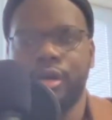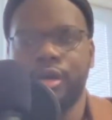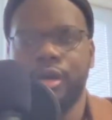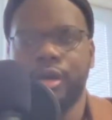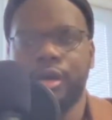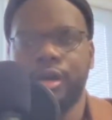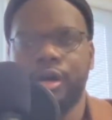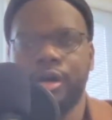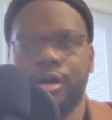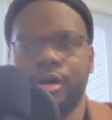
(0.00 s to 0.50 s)

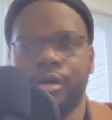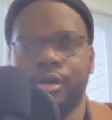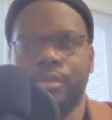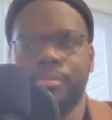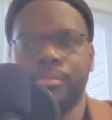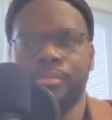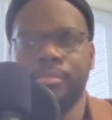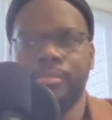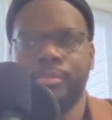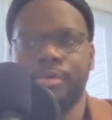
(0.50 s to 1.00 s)

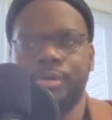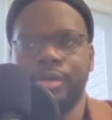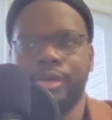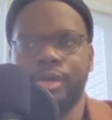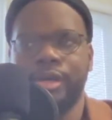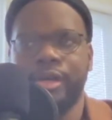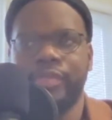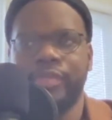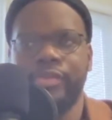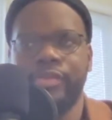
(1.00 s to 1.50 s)
Um,
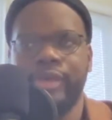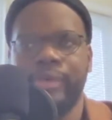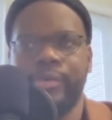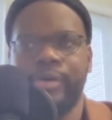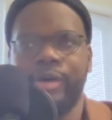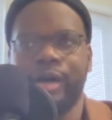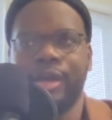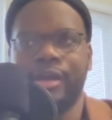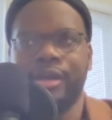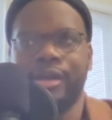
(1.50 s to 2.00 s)
and then they were
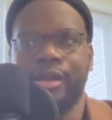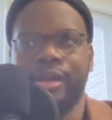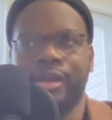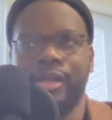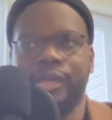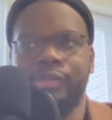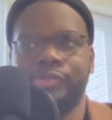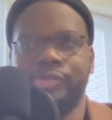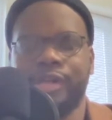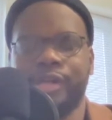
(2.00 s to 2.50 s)
kind of
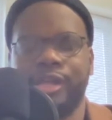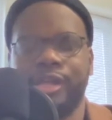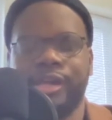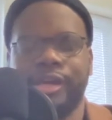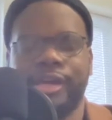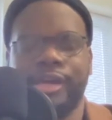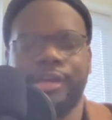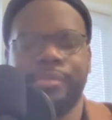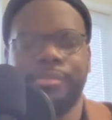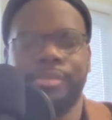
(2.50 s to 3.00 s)
like it was kind of
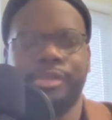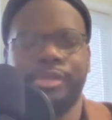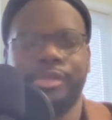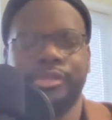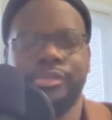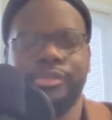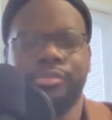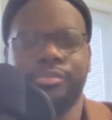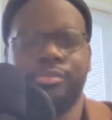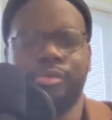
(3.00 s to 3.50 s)
like an
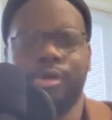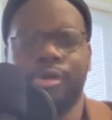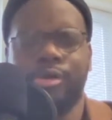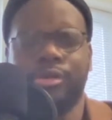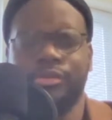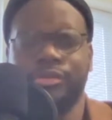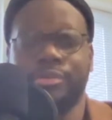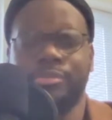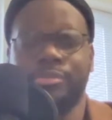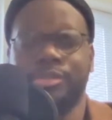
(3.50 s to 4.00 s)
amnesia wall
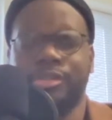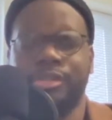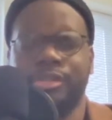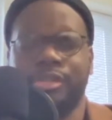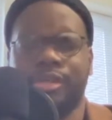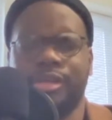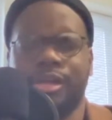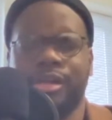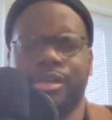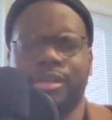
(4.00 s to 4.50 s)
or some shit.
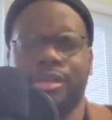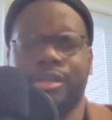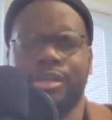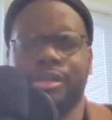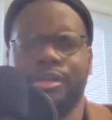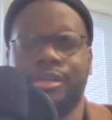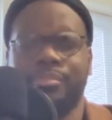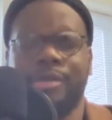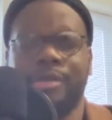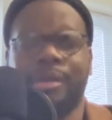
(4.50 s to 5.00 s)
They kind of
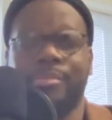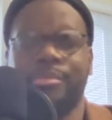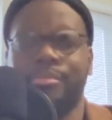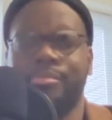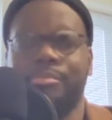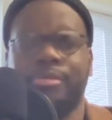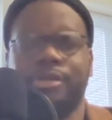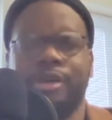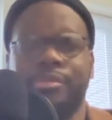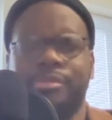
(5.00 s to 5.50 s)
like
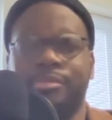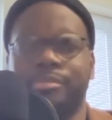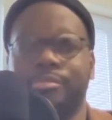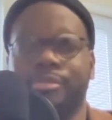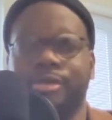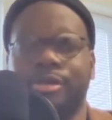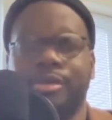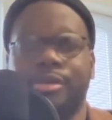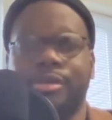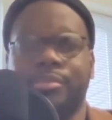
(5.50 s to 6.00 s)
probably
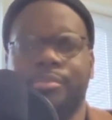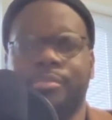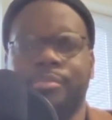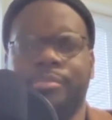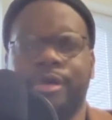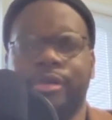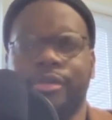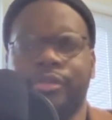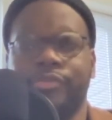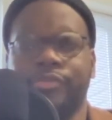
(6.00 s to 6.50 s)

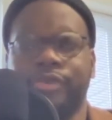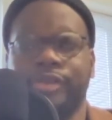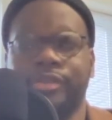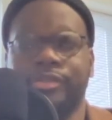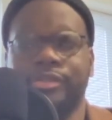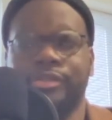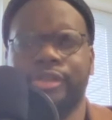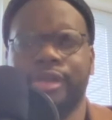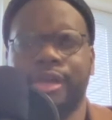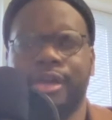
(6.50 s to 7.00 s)

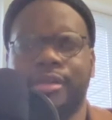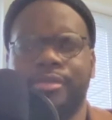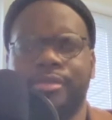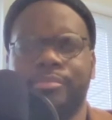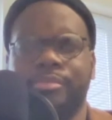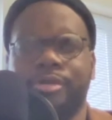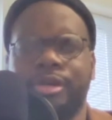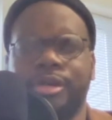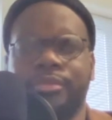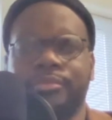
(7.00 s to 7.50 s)
paraphrasing that,
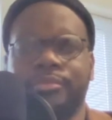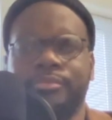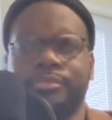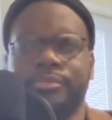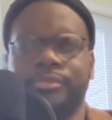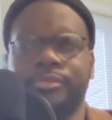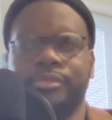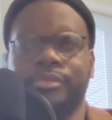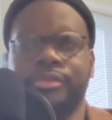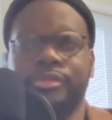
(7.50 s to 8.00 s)
but
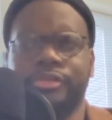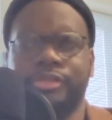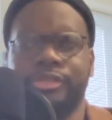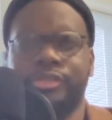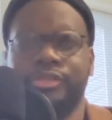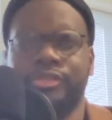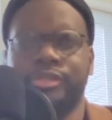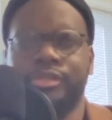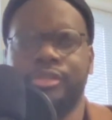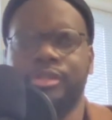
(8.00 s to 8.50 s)

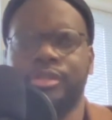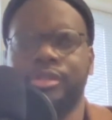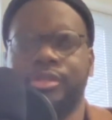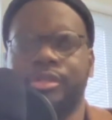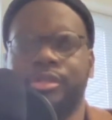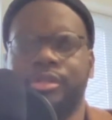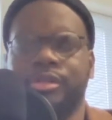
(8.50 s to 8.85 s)
essentially,